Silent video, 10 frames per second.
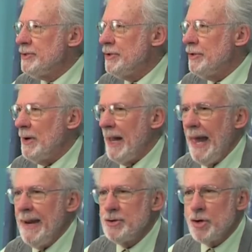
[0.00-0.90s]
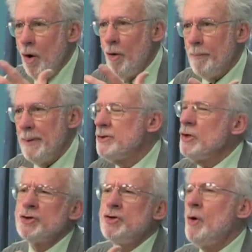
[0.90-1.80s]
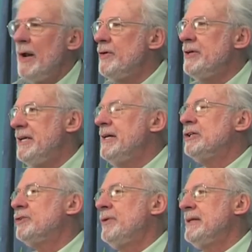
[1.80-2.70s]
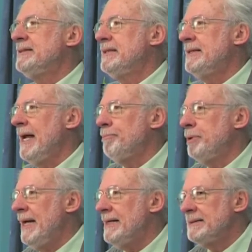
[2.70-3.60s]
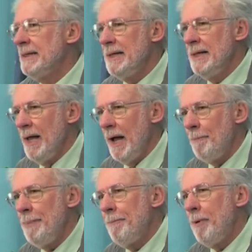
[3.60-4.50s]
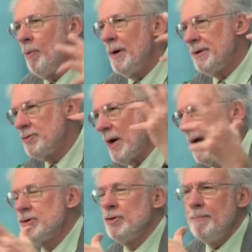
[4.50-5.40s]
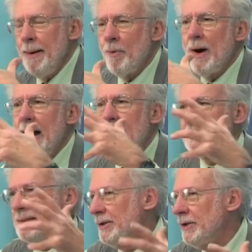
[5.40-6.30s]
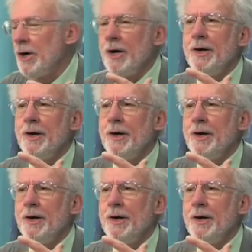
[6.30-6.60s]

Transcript: into a tome. It took 200 years for this to take place. Uh, people would try to memorize and